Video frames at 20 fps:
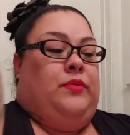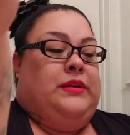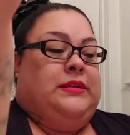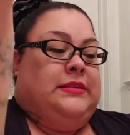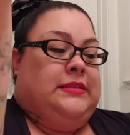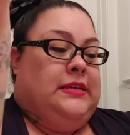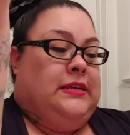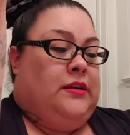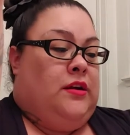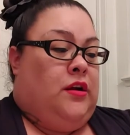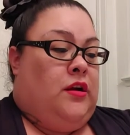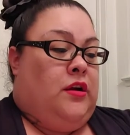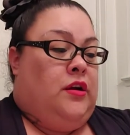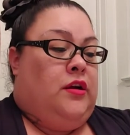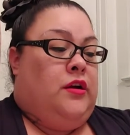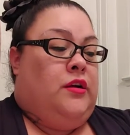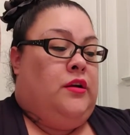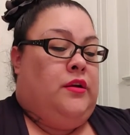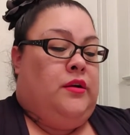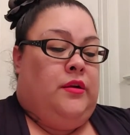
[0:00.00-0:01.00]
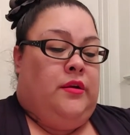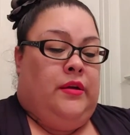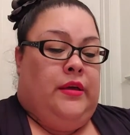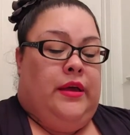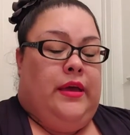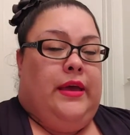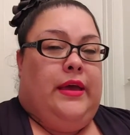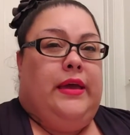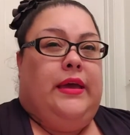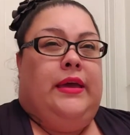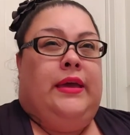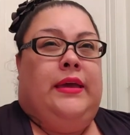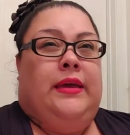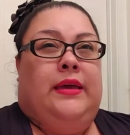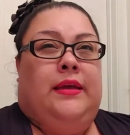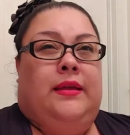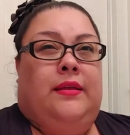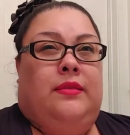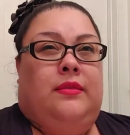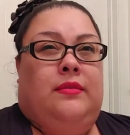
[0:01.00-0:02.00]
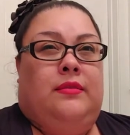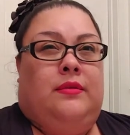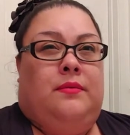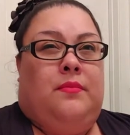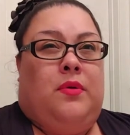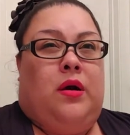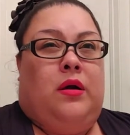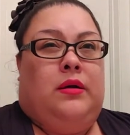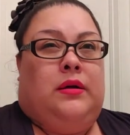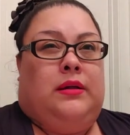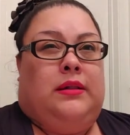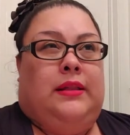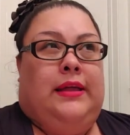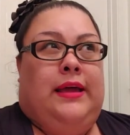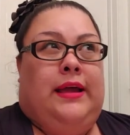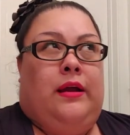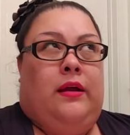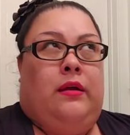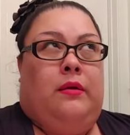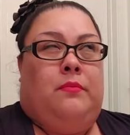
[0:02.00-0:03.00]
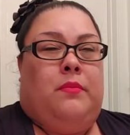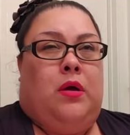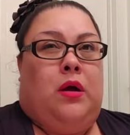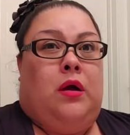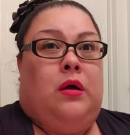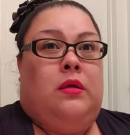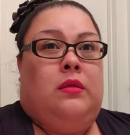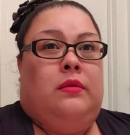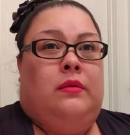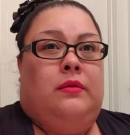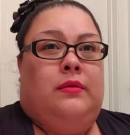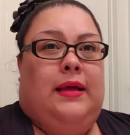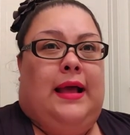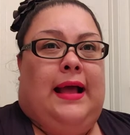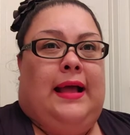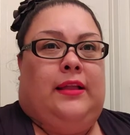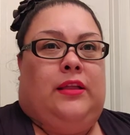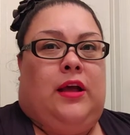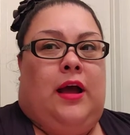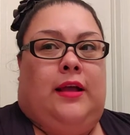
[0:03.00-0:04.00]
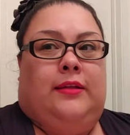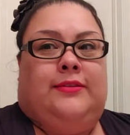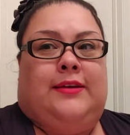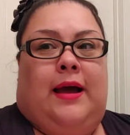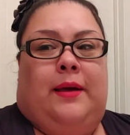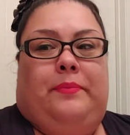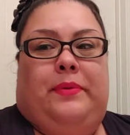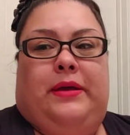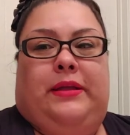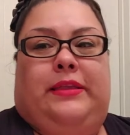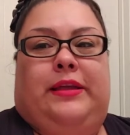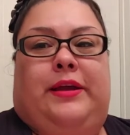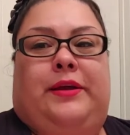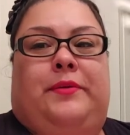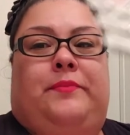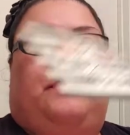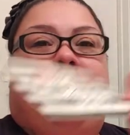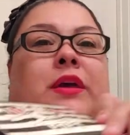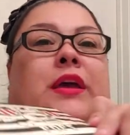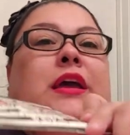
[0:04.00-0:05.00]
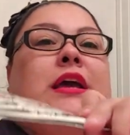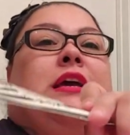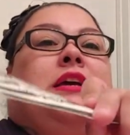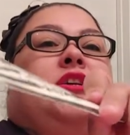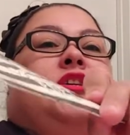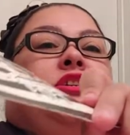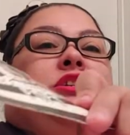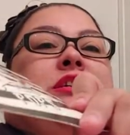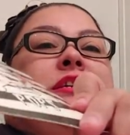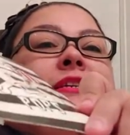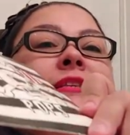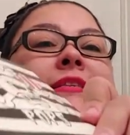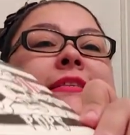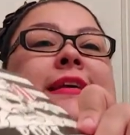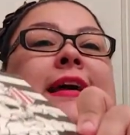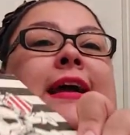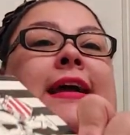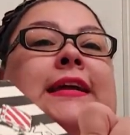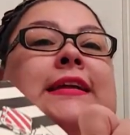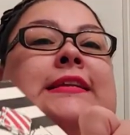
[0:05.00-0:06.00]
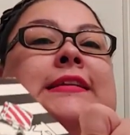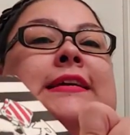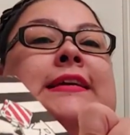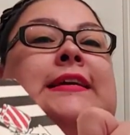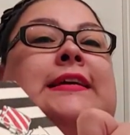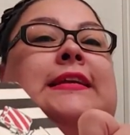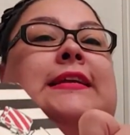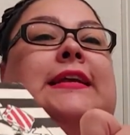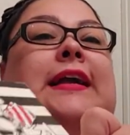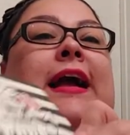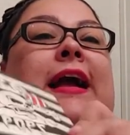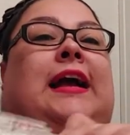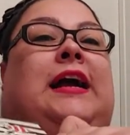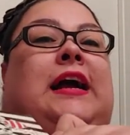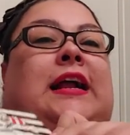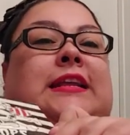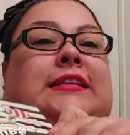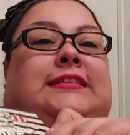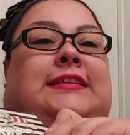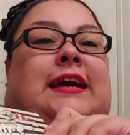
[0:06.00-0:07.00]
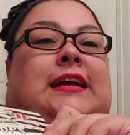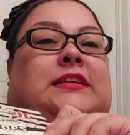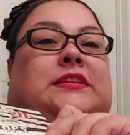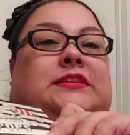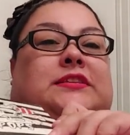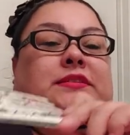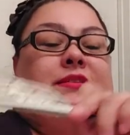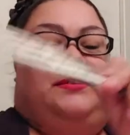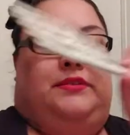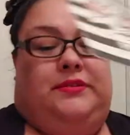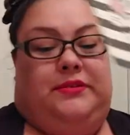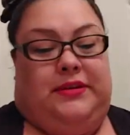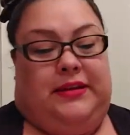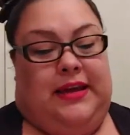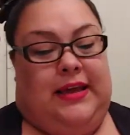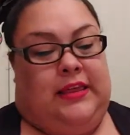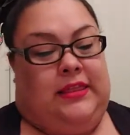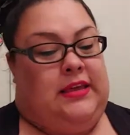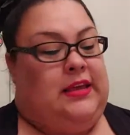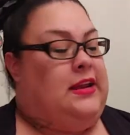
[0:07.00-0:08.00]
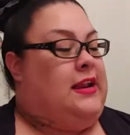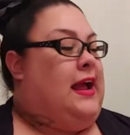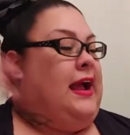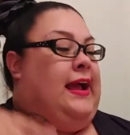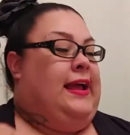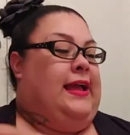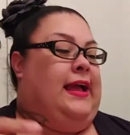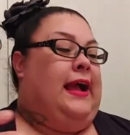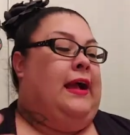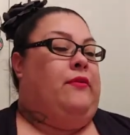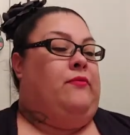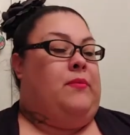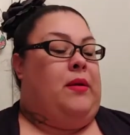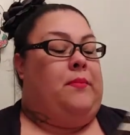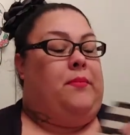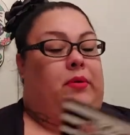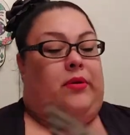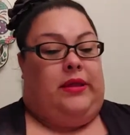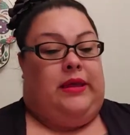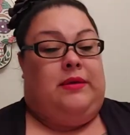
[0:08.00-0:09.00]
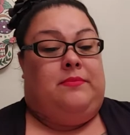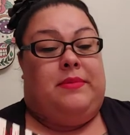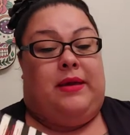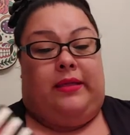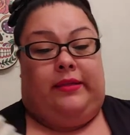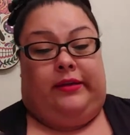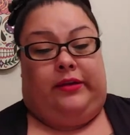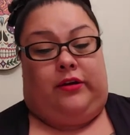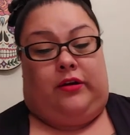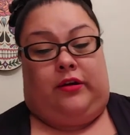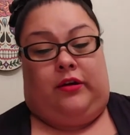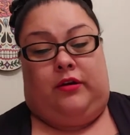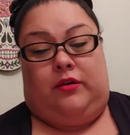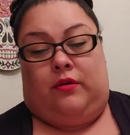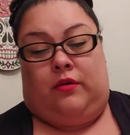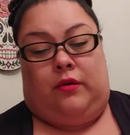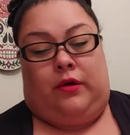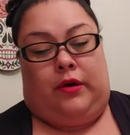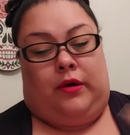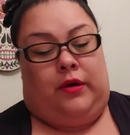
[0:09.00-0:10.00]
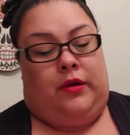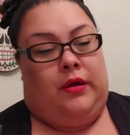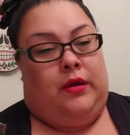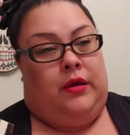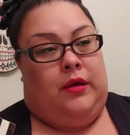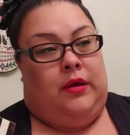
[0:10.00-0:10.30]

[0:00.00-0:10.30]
we seen her in the Montclair Mall at Hot Topic there. She signed it. I got it tattooed. And then I, I remember emailing her or